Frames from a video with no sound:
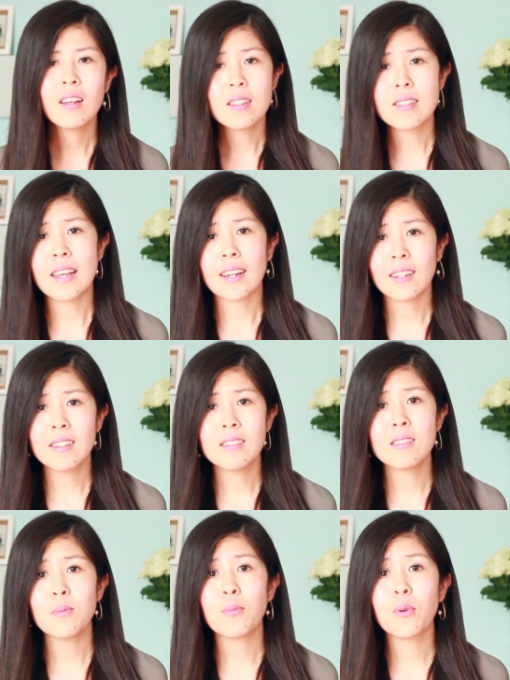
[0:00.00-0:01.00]

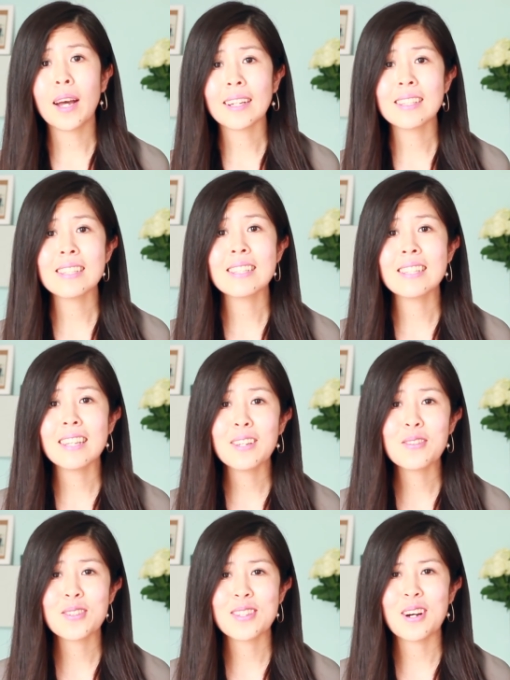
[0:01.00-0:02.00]
Second, practice seeing
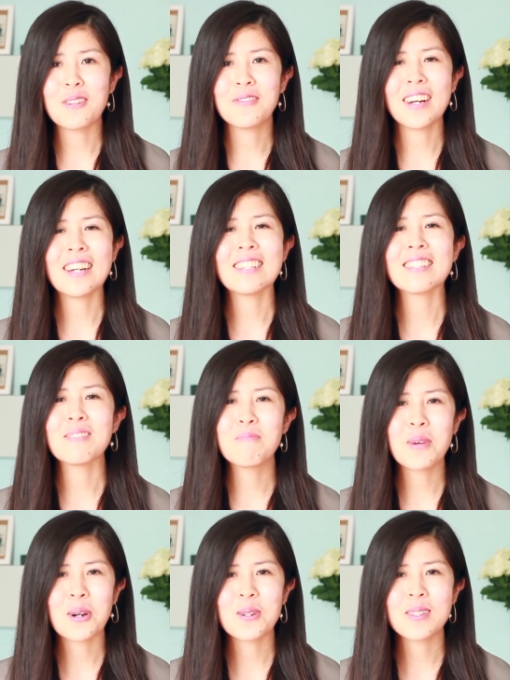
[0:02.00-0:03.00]
yourself as the
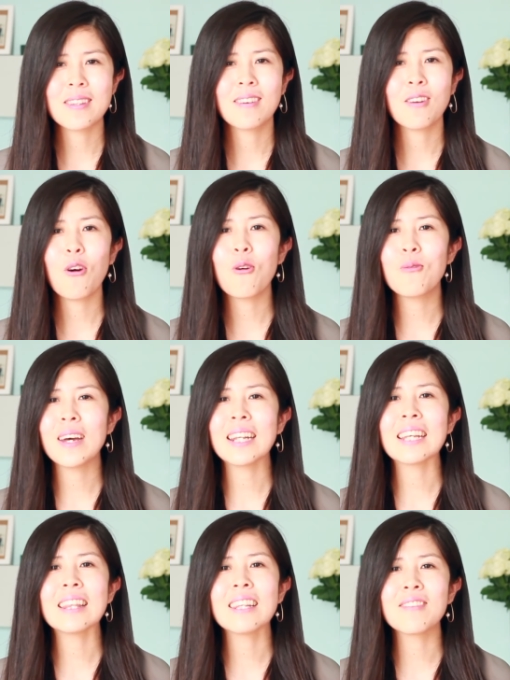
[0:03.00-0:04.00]
person
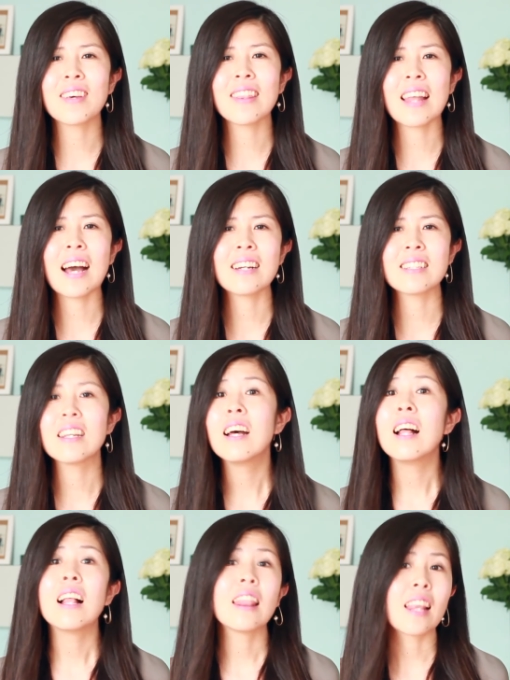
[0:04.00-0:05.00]
already living that
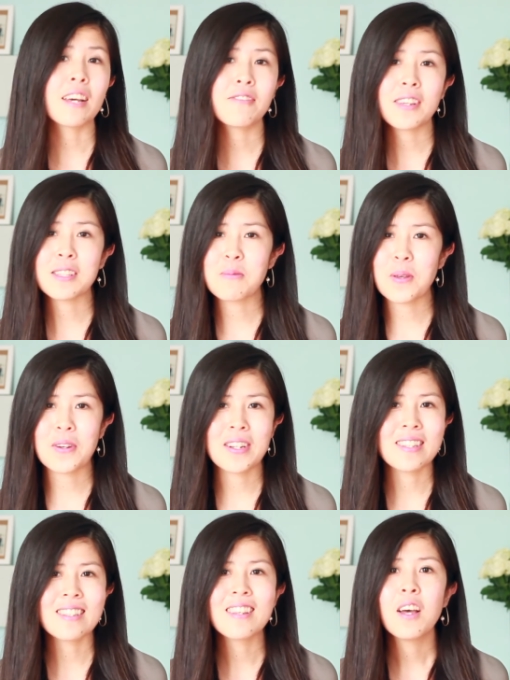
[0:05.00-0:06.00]
life
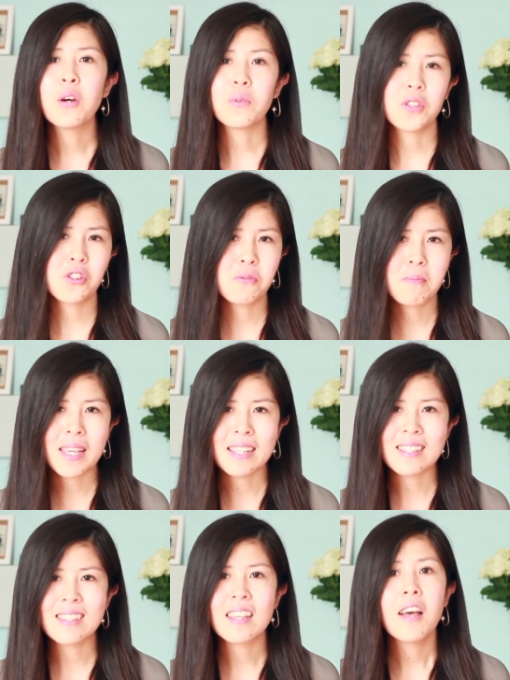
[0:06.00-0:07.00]
experience, which
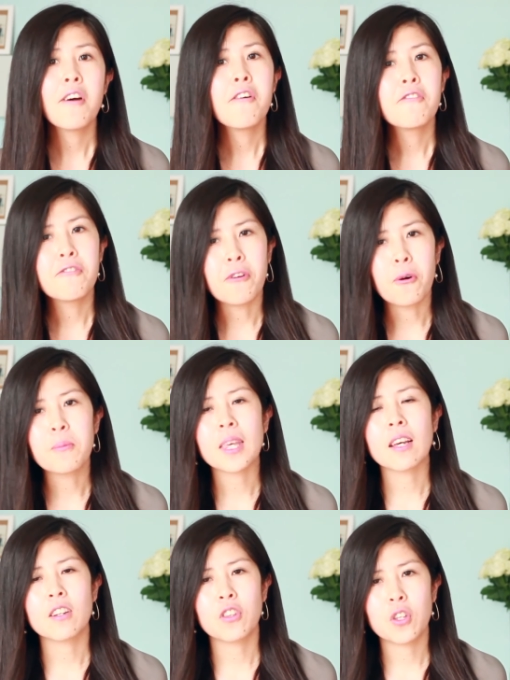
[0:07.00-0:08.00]
means
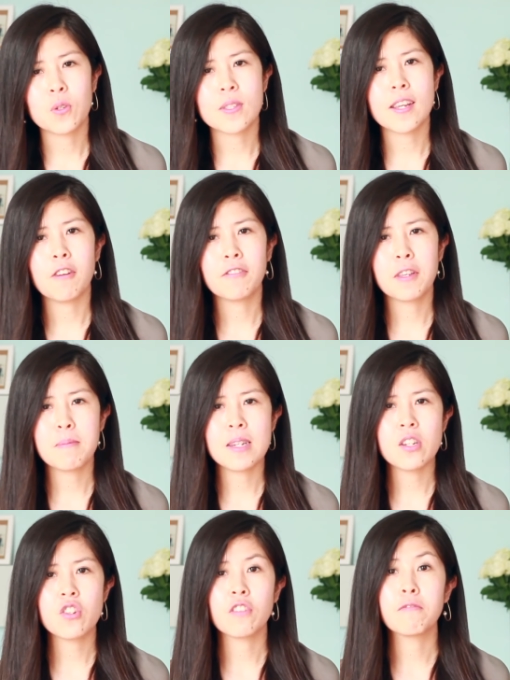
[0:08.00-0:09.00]
forming a new
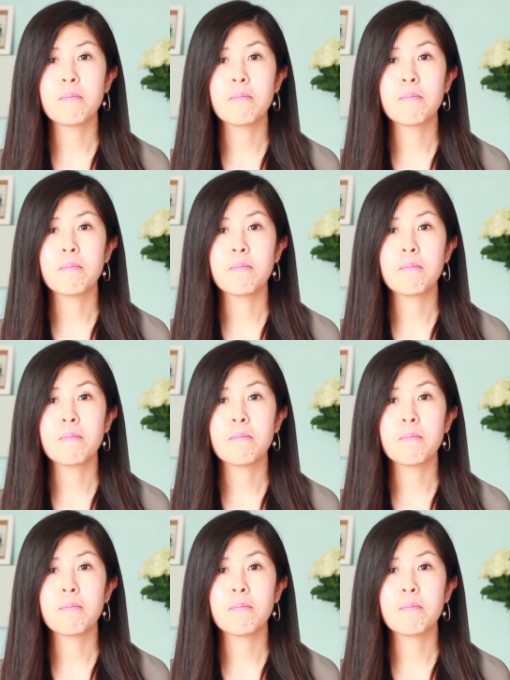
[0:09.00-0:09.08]
self-image of